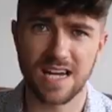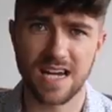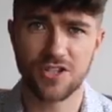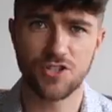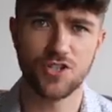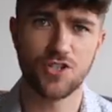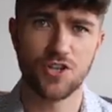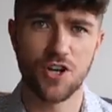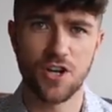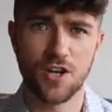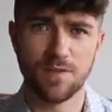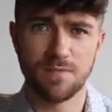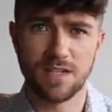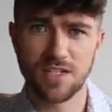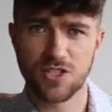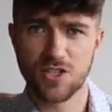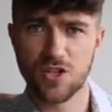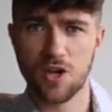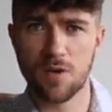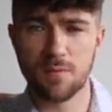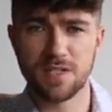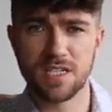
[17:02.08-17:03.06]
dad shirt.
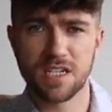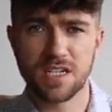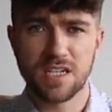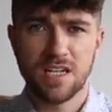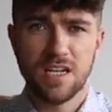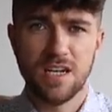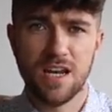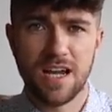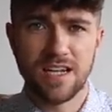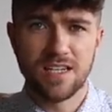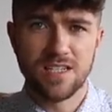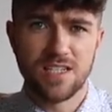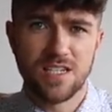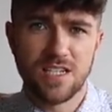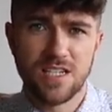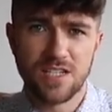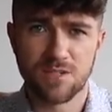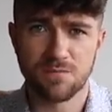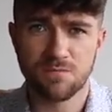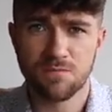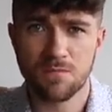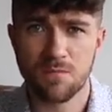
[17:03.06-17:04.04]
It's not particularly
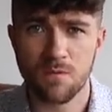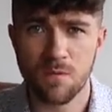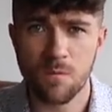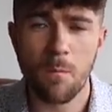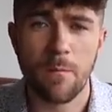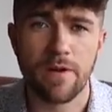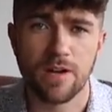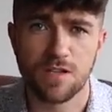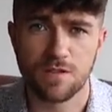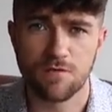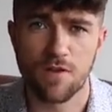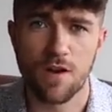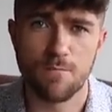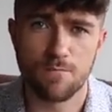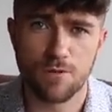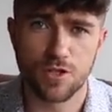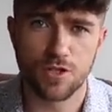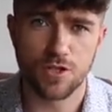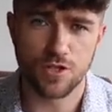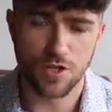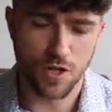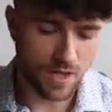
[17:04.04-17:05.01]
90s, it's very
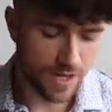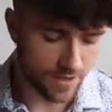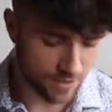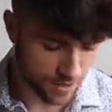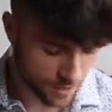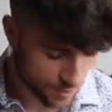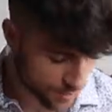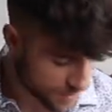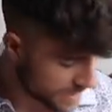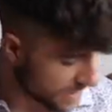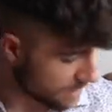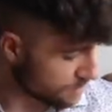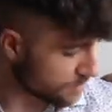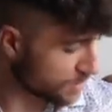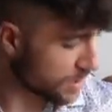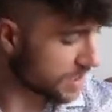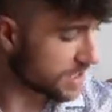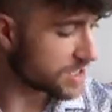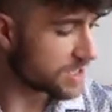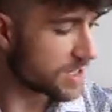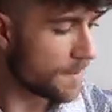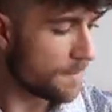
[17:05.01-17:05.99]
much 2020,
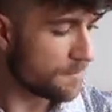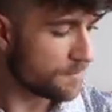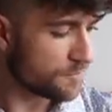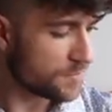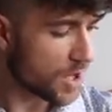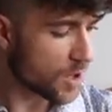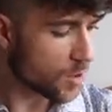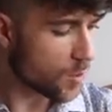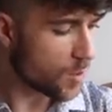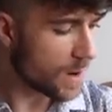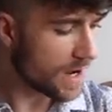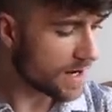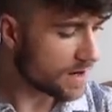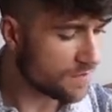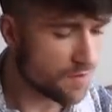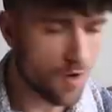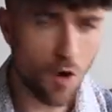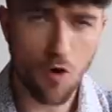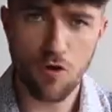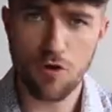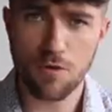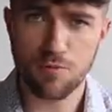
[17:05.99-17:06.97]
but it's quite a
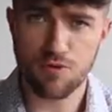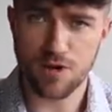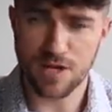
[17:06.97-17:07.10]
floral